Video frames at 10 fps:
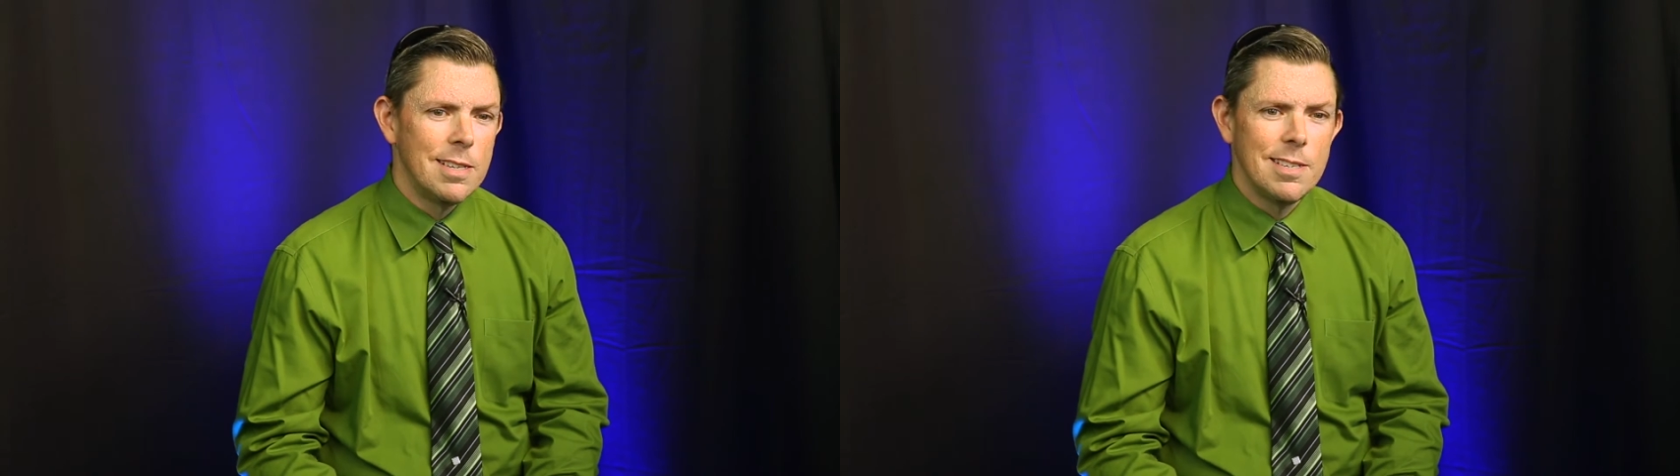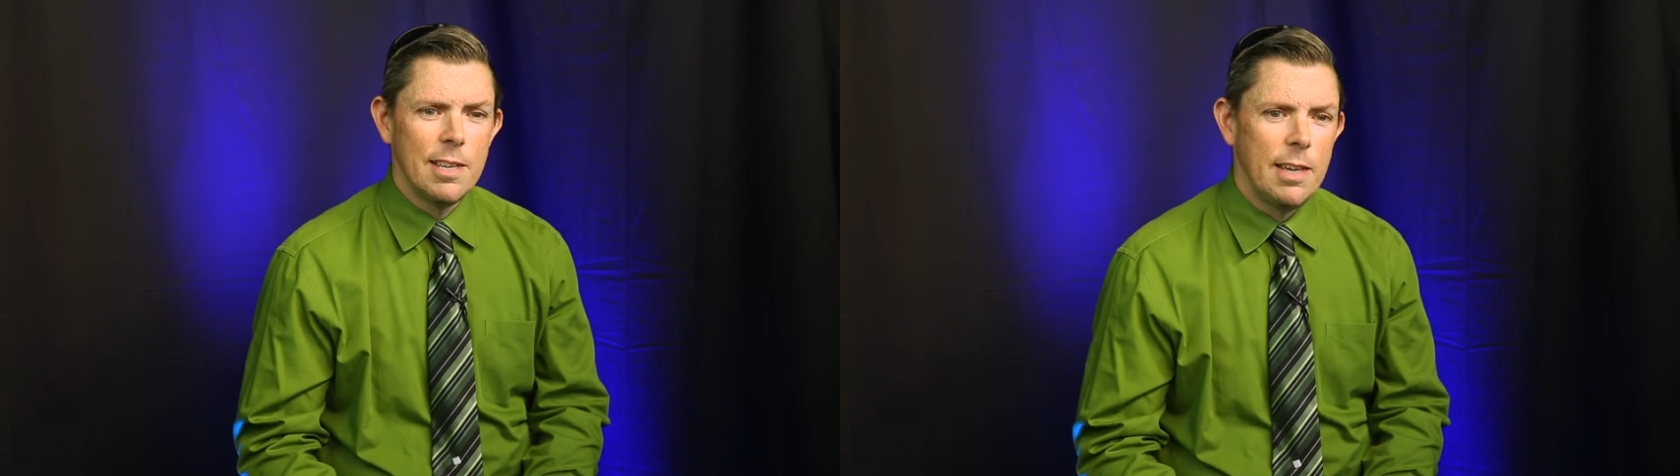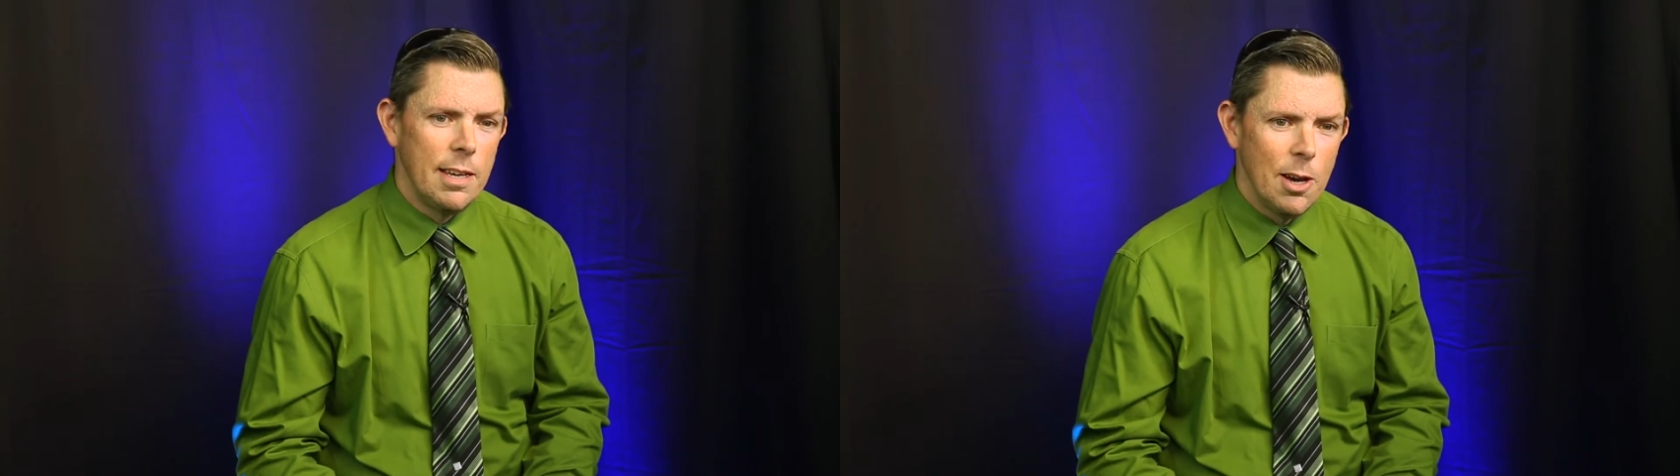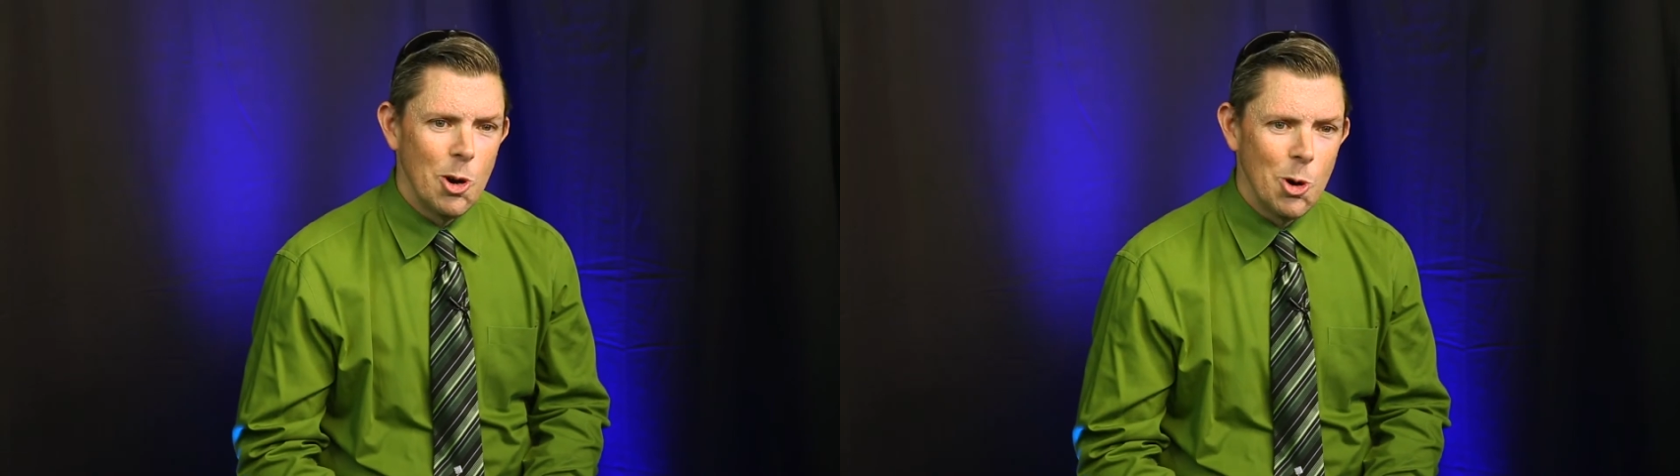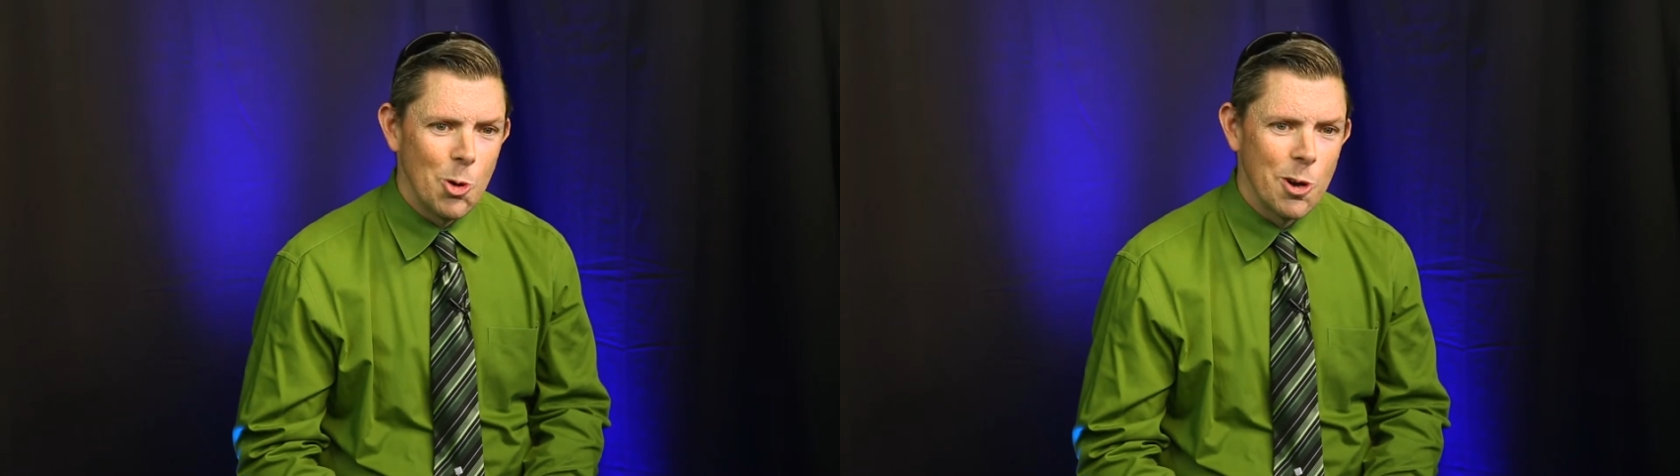
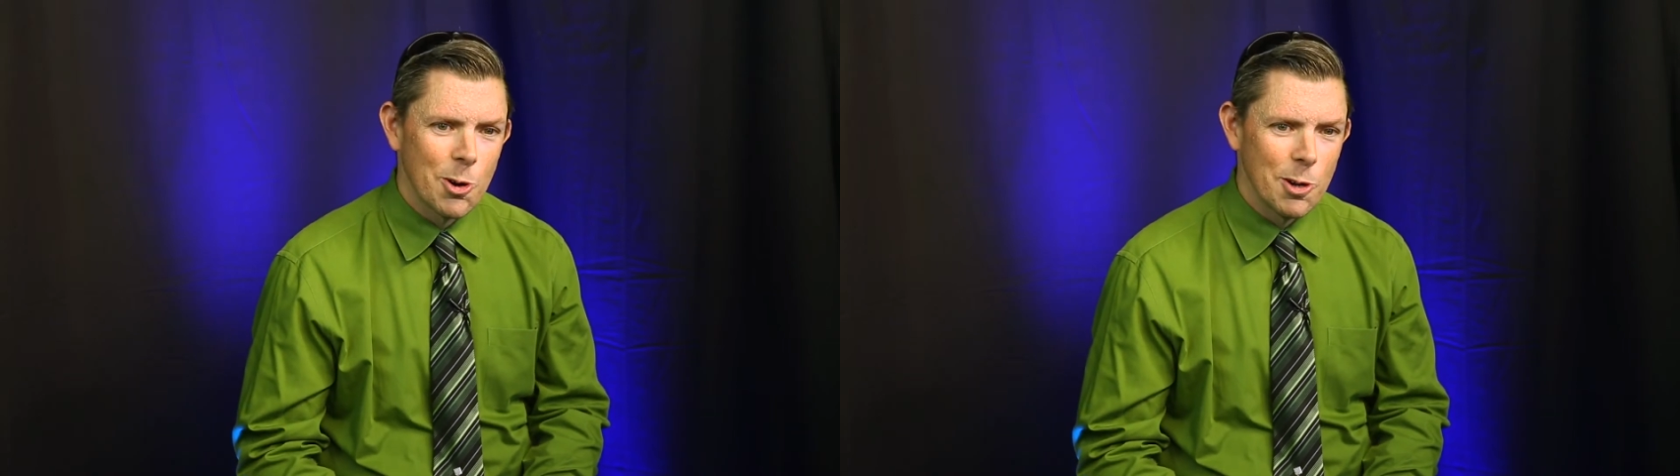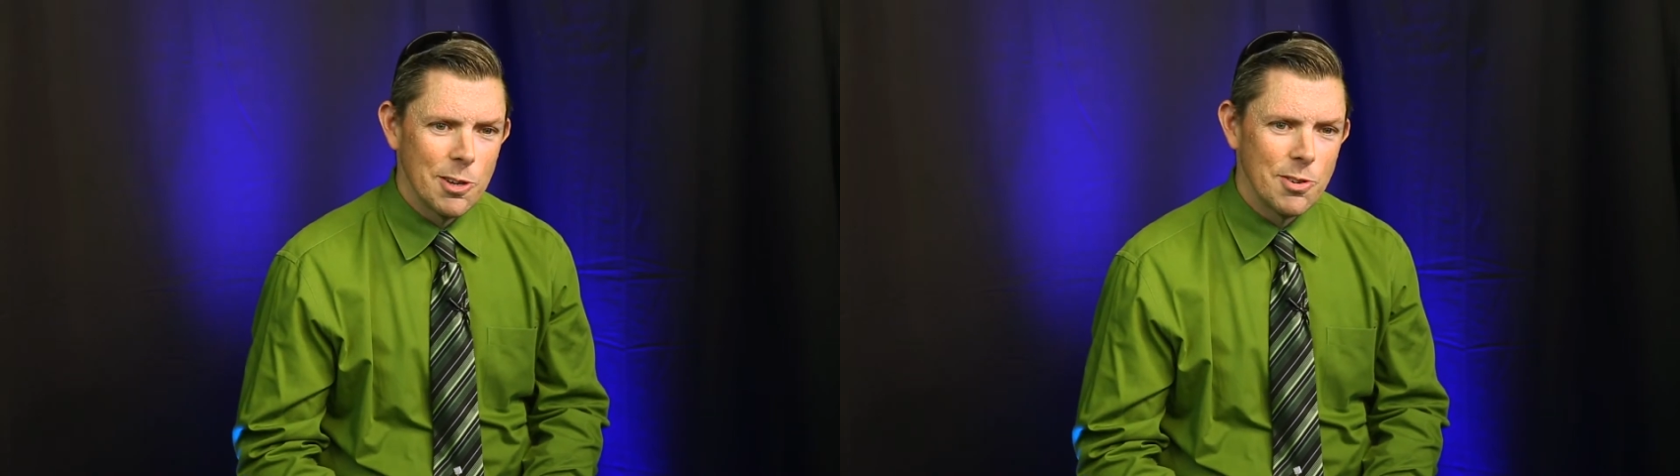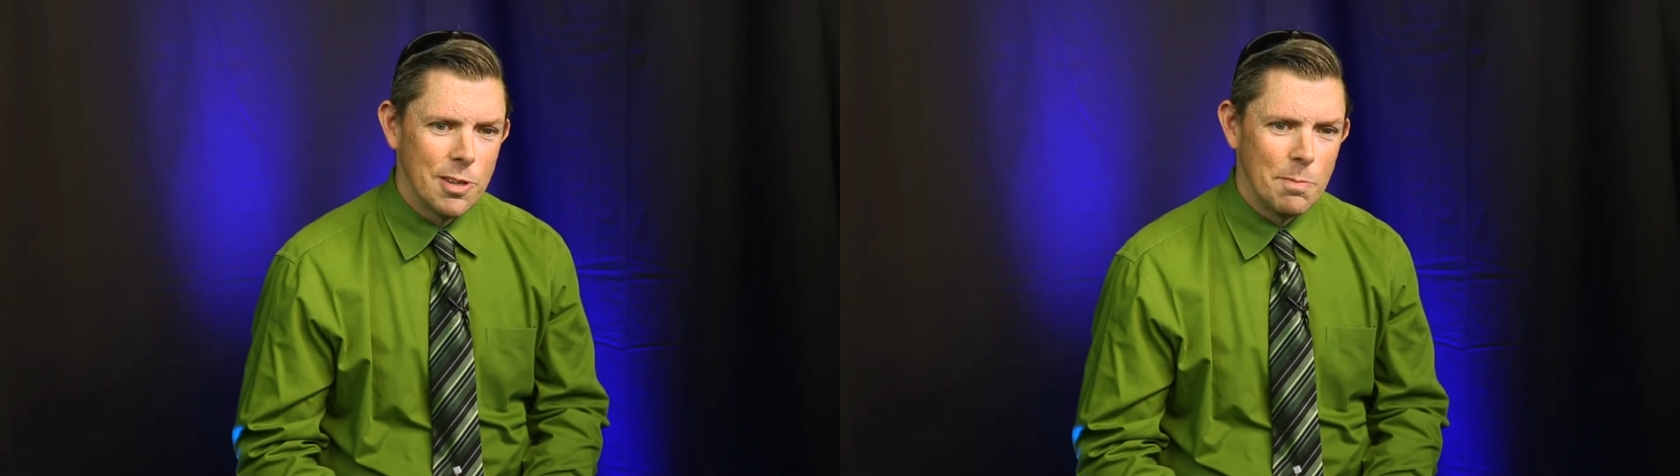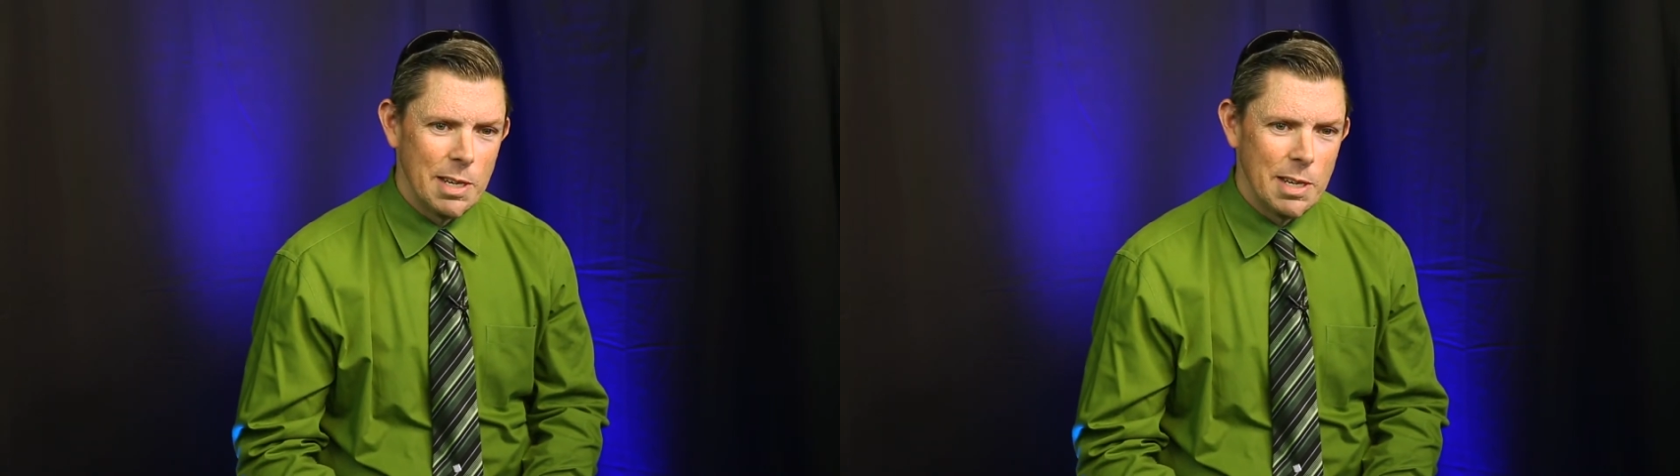CEO Christian,